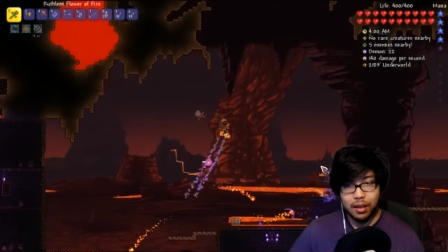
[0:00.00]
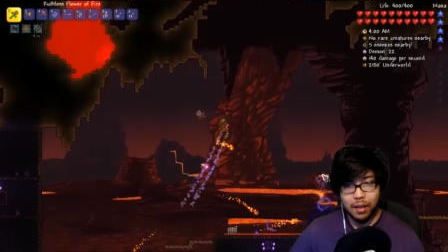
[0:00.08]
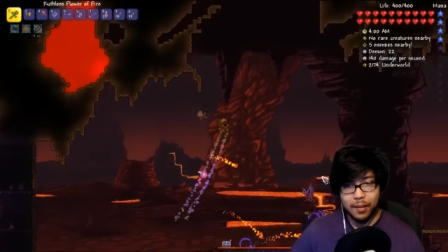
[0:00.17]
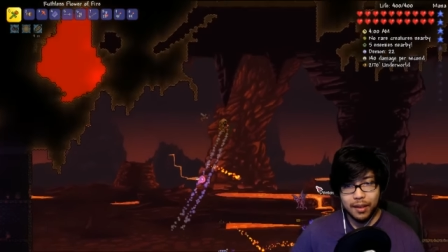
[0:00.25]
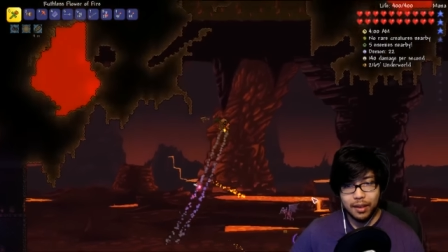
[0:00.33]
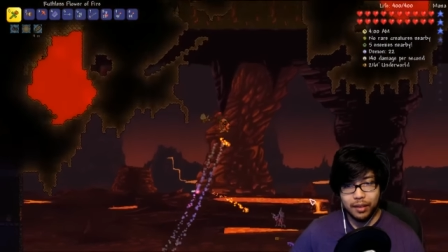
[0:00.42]
I
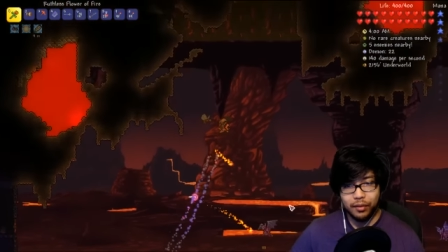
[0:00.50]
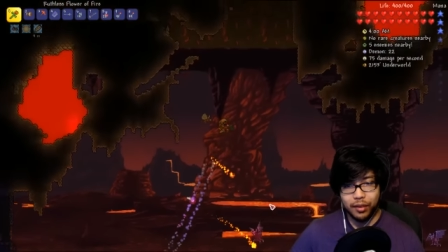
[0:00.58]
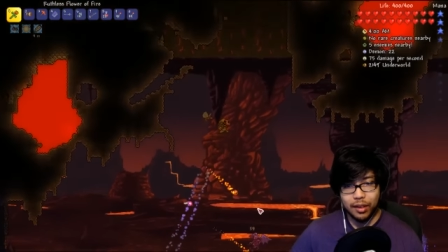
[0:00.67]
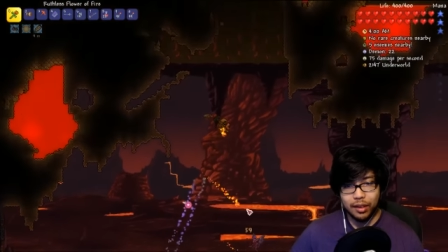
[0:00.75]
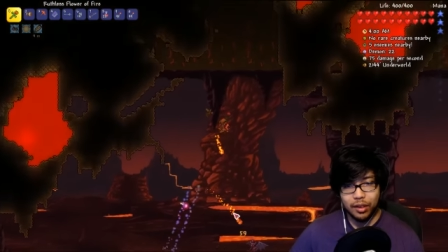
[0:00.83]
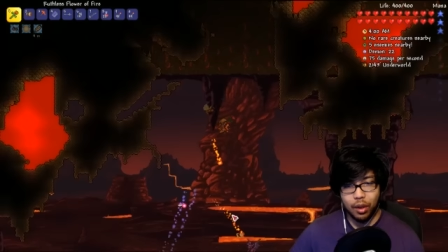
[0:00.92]
mean, it's good for
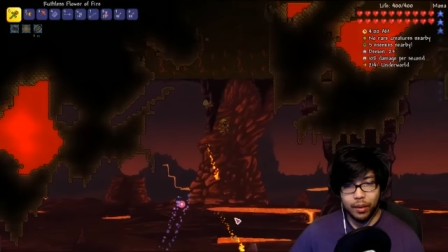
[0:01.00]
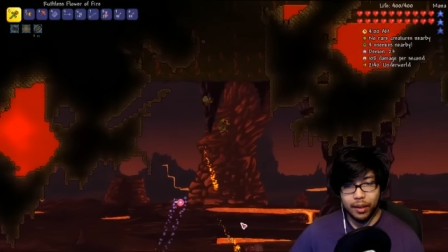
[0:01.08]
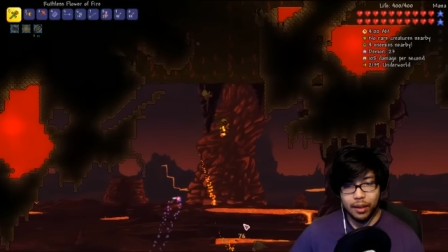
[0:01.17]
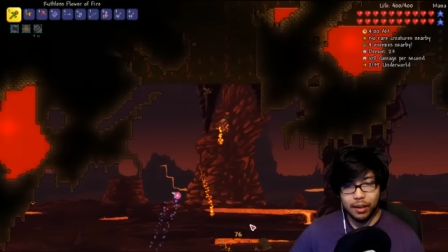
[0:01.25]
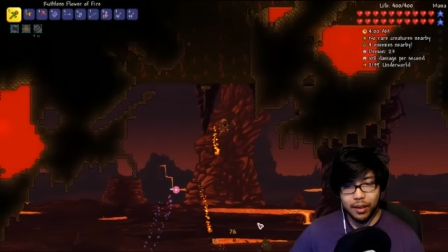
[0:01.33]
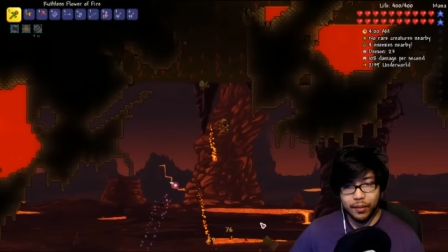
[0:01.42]
just throwing
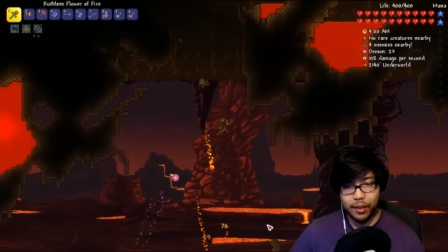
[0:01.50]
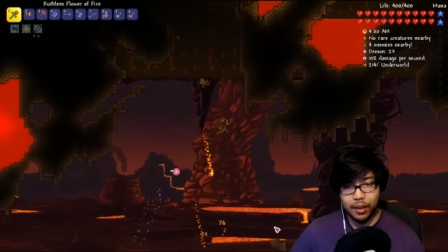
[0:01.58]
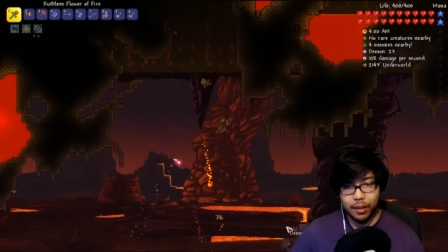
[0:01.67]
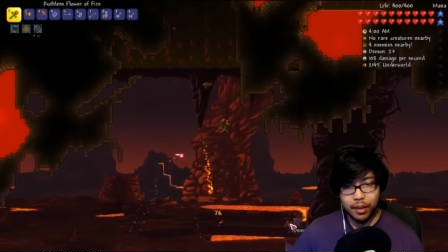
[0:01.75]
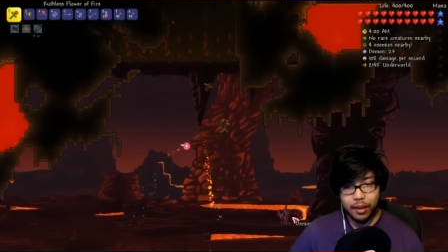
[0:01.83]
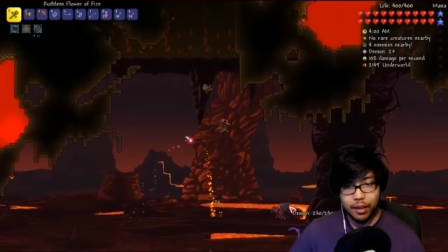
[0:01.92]
it and leaving it,
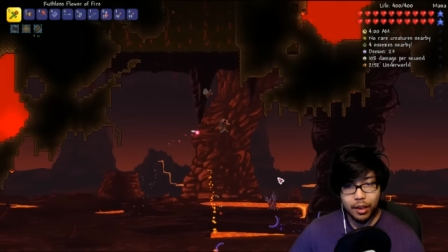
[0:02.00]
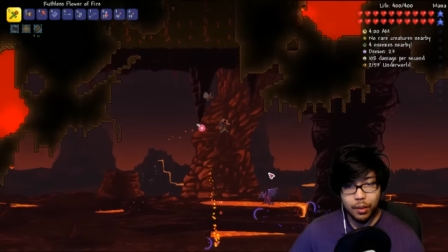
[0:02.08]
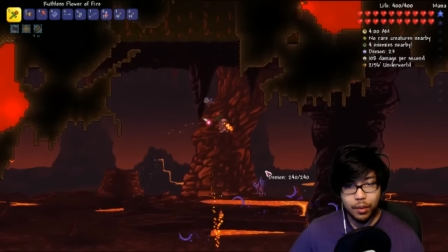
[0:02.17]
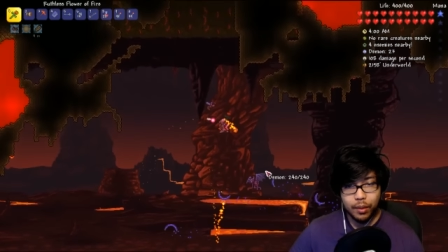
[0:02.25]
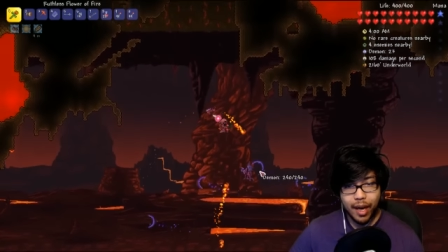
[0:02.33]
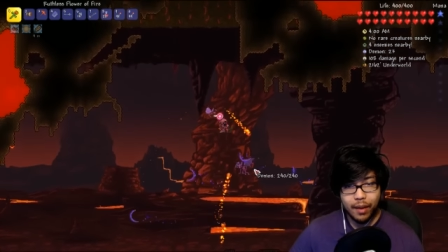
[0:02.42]
right?
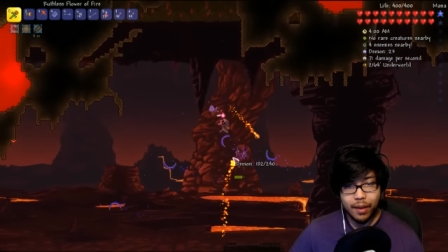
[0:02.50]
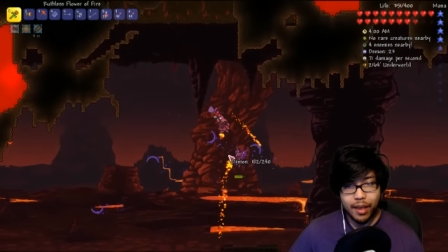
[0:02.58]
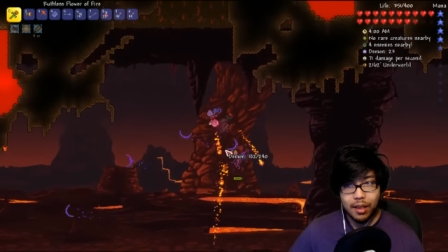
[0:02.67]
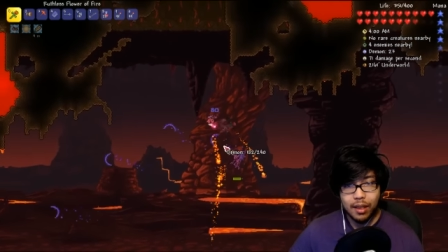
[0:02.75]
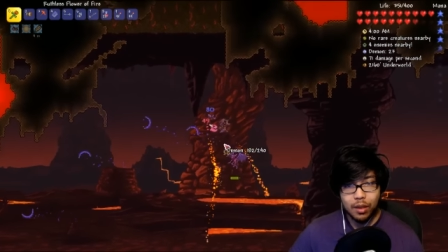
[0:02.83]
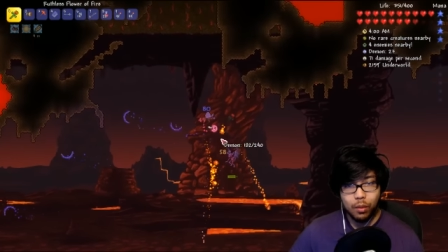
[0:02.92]
You, carry it!
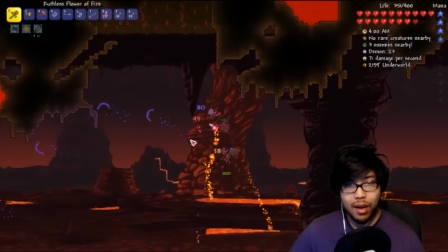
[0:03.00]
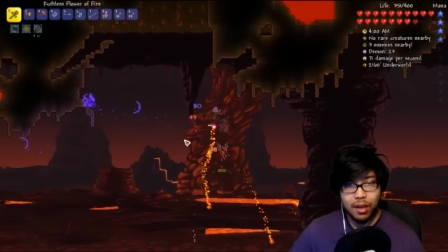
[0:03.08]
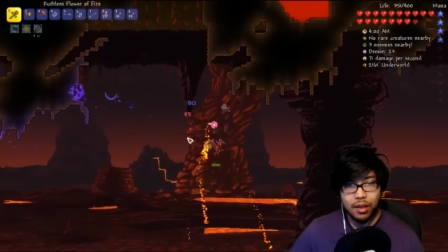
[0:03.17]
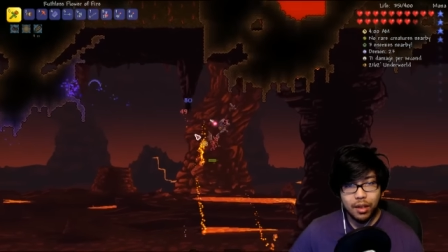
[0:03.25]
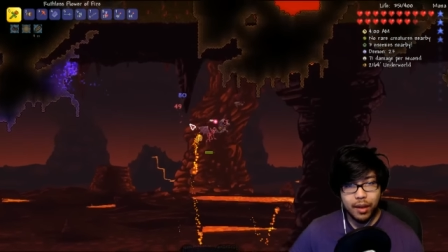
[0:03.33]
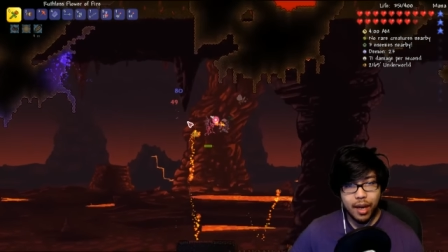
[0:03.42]
Why
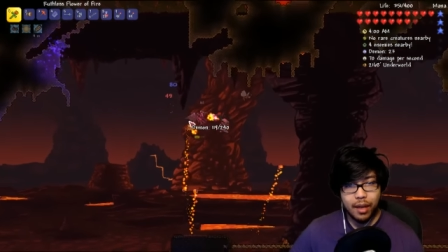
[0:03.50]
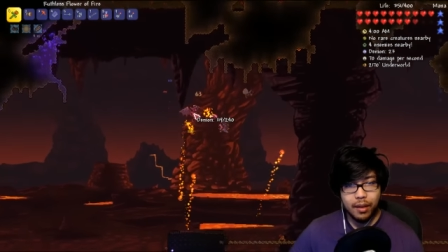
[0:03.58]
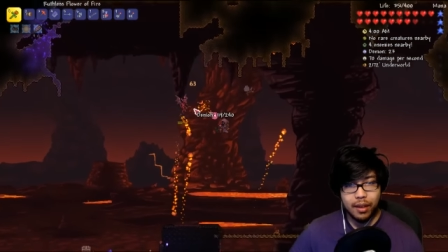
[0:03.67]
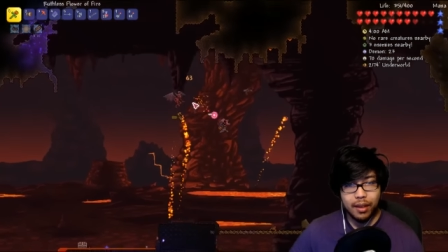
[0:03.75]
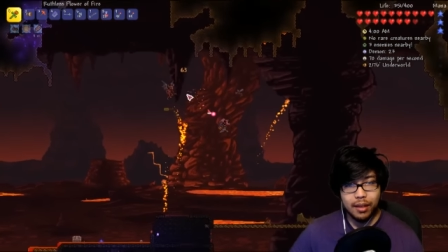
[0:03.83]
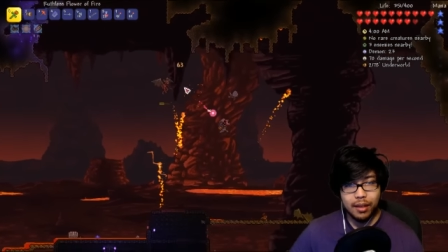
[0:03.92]
aren't you
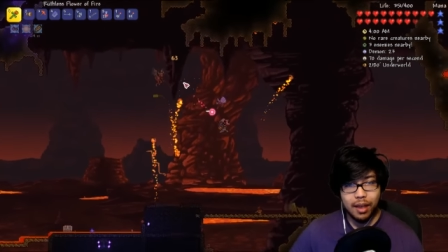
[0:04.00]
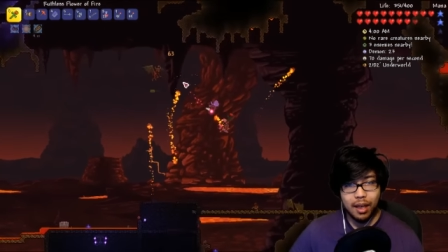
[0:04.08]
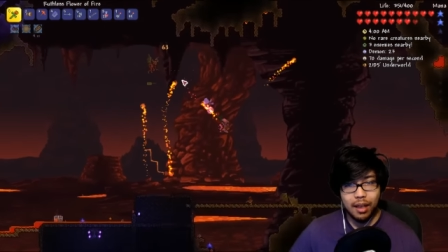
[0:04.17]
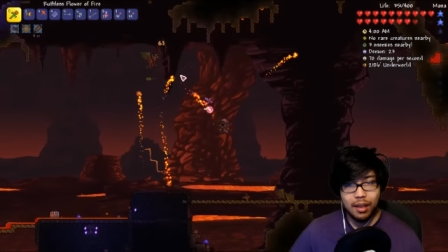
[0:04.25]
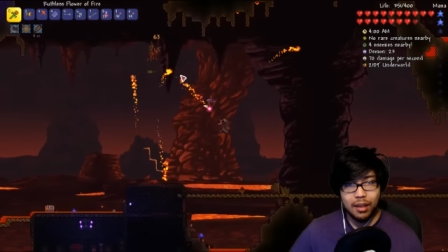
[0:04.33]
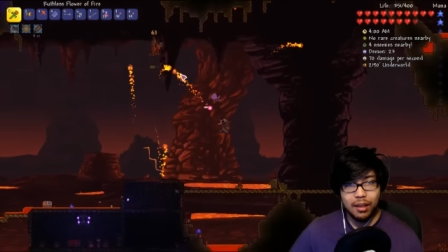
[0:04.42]
carrying it?
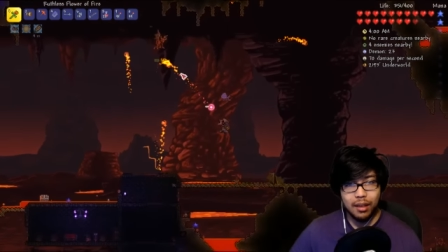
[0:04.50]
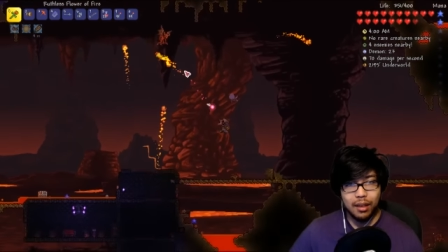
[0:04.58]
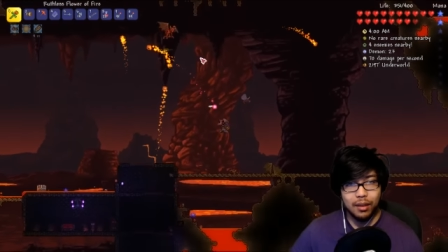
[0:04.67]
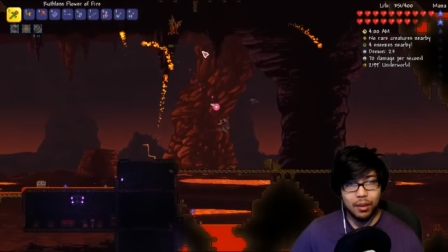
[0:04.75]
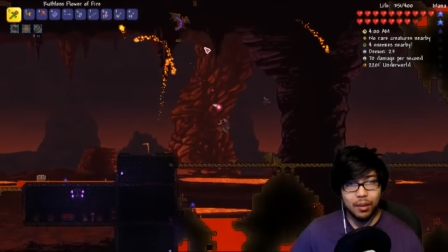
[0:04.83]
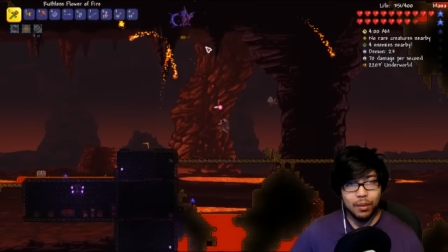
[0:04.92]
I, I
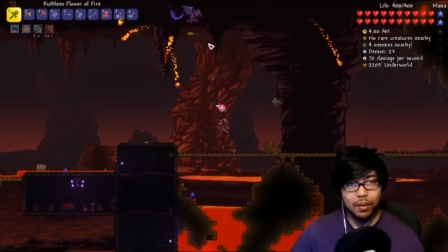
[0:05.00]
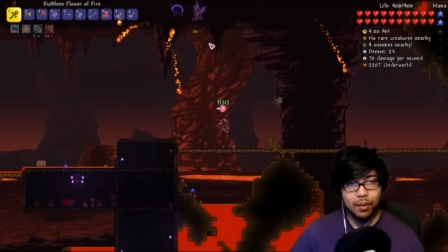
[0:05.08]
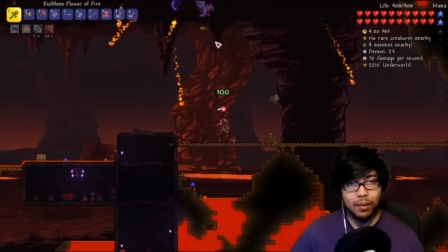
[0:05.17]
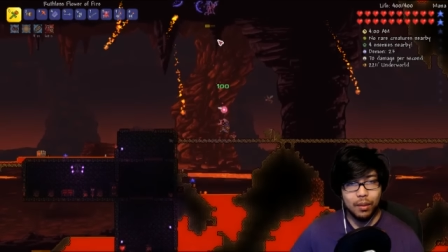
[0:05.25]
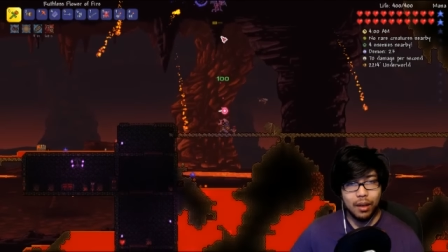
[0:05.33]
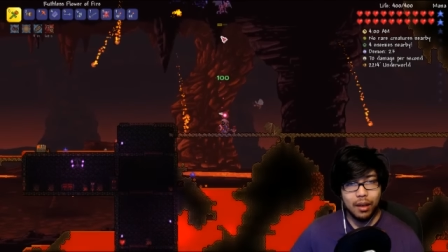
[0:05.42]
don't know
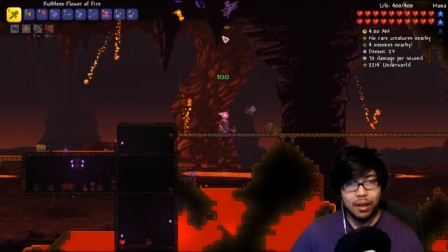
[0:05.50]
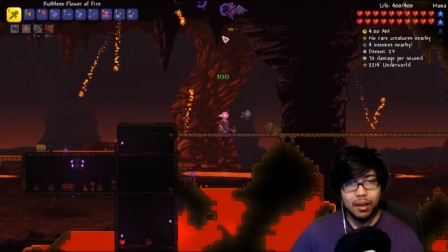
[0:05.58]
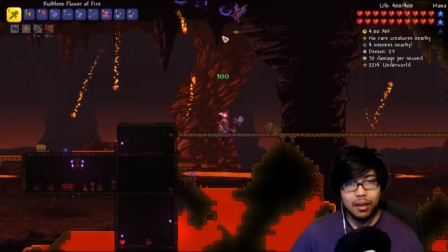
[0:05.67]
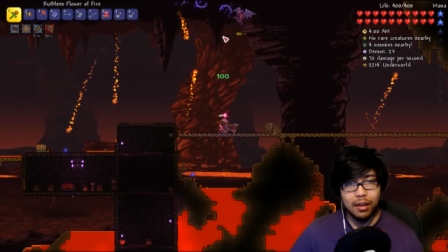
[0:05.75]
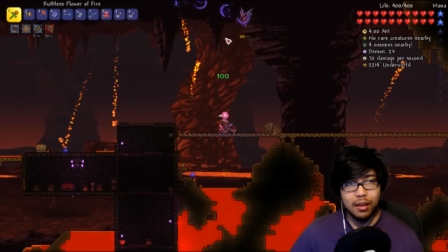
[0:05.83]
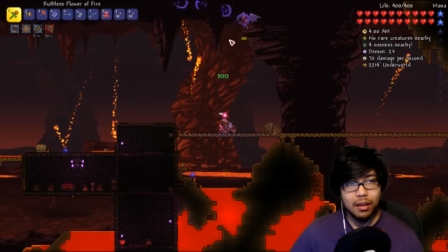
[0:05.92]
why.